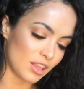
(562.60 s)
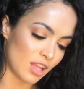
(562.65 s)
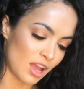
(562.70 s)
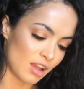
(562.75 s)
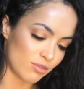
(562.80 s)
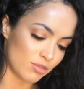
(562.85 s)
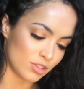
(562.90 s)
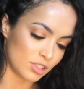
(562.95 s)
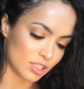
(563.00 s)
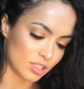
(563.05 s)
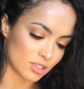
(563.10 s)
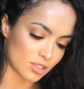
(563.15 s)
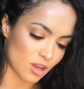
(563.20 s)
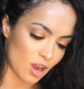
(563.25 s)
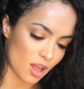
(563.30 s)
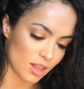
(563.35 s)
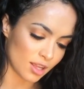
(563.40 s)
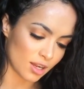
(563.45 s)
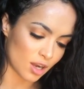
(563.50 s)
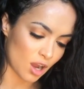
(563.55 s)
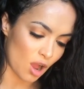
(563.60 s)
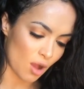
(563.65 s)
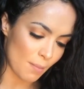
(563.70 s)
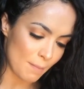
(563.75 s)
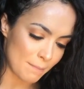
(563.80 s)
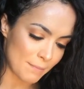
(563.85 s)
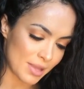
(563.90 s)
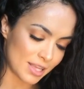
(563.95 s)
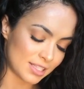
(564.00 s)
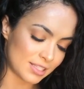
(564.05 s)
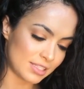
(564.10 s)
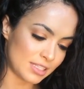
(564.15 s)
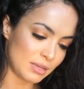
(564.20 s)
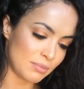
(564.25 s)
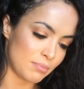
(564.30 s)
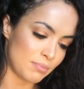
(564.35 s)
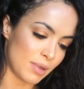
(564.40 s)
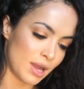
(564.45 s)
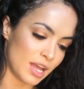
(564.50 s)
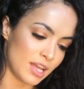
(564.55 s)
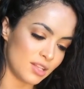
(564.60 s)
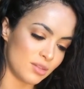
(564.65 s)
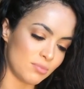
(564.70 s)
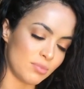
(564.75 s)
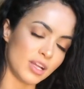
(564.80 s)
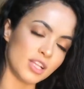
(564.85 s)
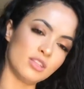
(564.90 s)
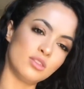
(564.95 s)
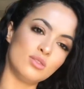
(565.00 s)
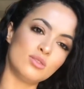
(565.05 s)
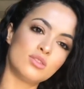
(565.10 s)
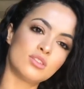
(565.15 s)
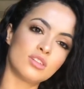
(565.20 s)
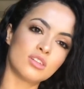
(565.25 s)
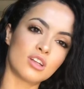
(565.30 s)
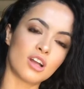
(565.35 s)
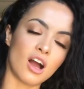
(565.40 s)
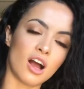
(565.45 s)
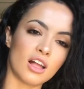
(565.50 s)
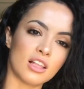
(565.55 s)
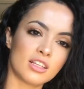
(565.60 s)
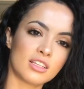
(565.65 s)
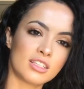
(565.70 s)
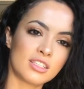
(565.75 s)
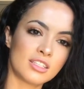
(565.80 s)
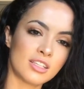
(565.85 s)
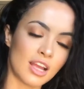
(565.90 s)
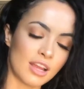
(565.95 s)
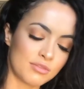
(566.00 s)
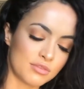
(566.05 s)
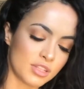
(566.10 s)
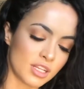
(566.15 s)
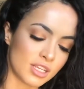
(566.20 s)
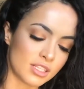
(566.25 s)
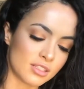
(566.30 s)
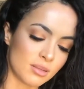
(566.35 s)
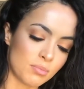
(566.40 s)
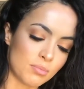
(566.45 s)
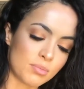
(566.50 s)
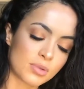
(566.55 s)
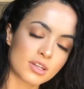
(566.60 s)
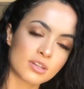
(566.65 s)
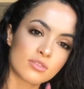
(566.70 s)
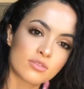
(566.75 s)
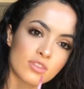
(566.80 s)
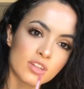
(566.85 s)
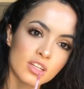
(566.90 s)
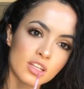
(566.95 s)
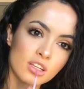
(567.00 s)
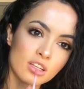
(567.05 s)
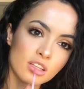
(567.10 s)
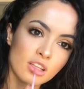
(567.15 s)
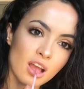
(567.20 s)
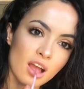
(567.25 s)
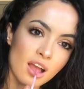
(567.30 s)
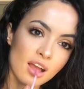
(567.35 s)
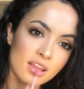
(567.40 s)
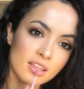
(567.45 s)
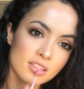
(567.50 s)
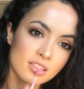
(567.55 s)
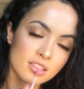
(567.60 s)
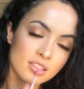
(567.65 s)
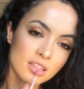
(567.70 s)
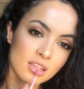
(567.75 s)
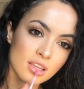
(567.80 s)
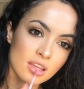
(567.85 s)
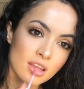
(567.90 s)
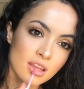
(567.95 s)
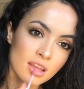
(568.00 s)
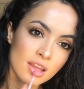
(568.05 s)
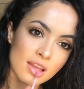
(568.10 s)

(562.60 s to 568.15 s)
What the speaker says: Love with this color called Messy Bun by Dusu Color. I feel like it's a perfect gloss.